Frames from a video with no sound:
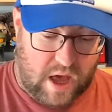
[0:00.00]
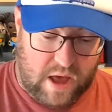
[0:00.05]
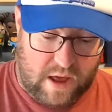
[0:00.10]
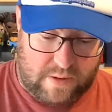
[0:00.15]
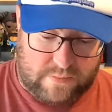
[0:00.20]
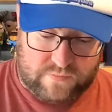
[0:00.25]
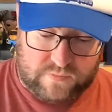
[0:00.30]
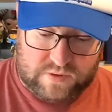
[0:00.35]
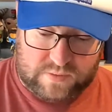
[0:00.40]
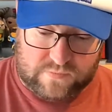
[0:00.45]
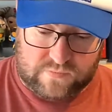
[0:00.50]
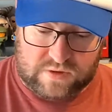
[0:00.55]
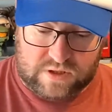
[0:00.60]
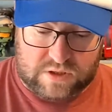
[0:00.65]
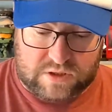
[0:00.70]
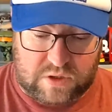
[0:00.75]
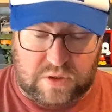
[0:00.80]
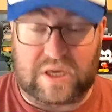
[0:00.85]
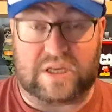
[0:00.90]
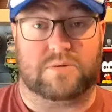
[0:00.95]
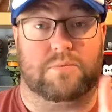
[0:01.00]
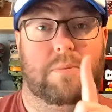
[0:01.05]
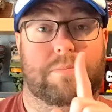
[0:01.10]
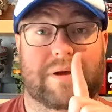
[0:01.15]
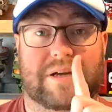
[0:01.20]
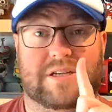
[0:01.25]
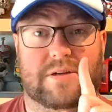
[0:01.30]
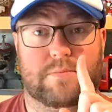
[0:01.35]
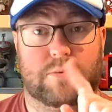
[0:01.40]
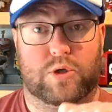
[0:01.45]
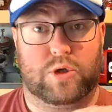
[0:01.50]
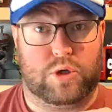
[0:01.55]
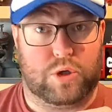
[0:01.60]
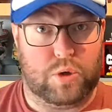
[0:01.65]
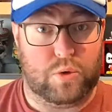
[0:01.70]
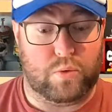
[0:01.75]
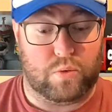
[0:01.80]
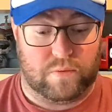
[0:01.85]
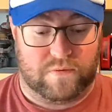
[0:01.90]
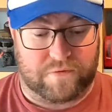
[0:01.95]
So yes, we picked up
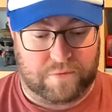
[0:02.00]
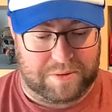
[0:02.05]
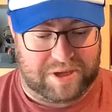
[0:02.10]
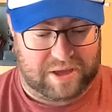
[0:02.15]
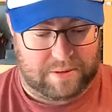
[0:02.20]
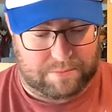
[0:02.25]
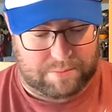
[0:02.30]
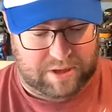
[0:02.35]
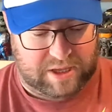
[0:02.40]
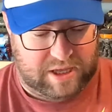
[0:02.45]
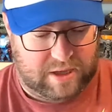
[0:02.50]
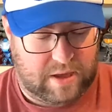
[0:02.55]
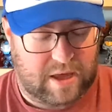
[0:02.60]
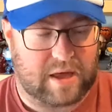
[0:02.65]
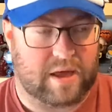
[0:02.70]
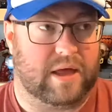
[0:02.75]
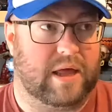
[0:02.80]
two from EMP.